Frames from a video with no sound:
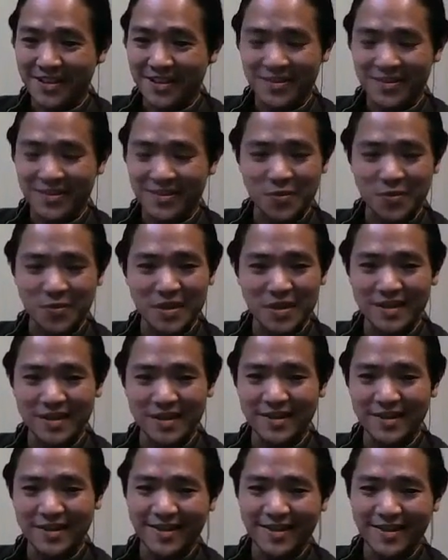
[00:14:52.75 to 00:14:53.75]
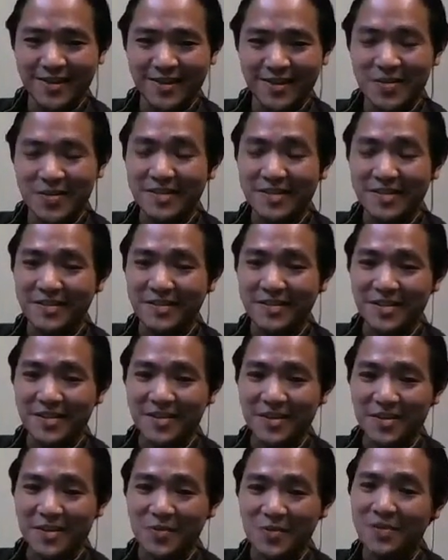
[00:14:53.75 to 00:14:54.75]
we as
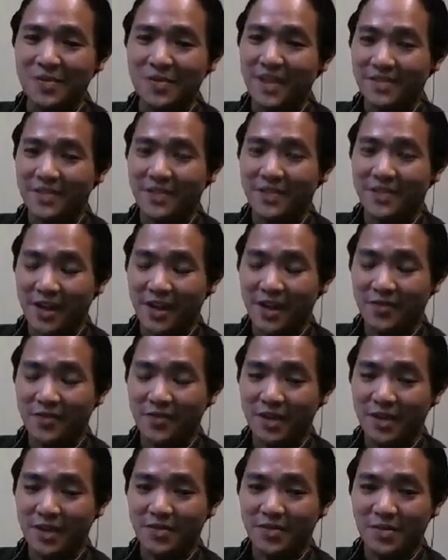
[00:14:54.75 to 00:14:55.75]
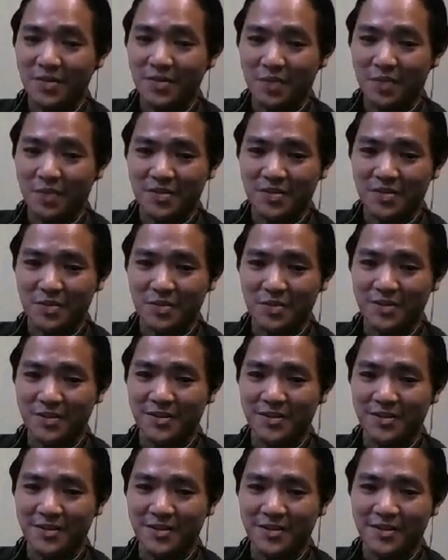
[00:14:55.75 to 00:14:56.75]
designers also have that
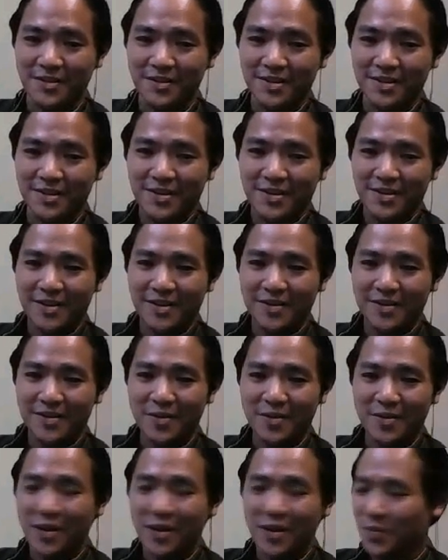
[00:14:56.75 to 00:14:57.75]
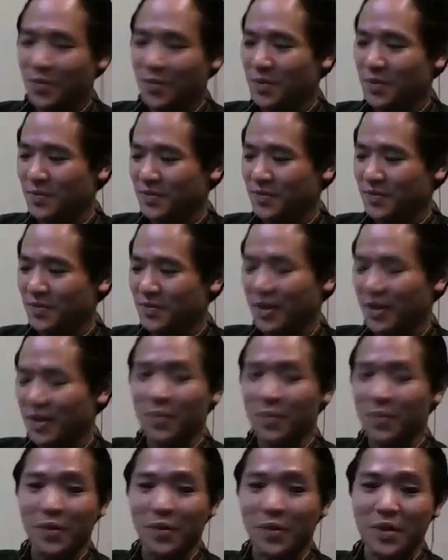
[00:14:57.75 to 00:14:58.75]
responsibility to
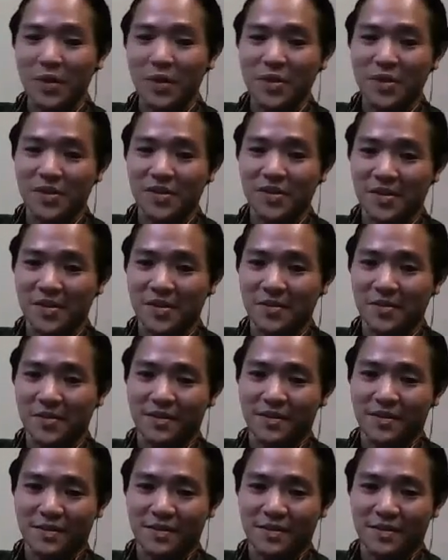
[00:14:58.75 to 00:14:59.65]
help our readers out.